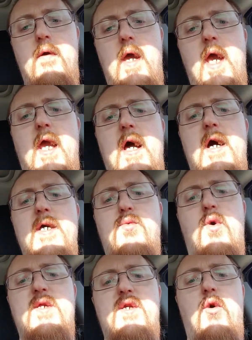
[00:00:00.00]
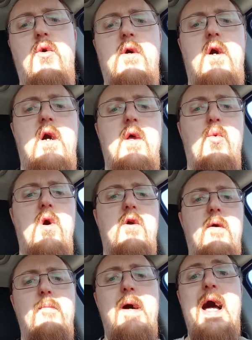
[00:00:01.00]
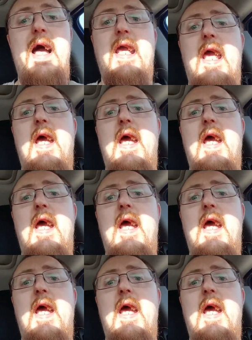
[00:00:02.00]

Hey guys, what's going on? Welcome back.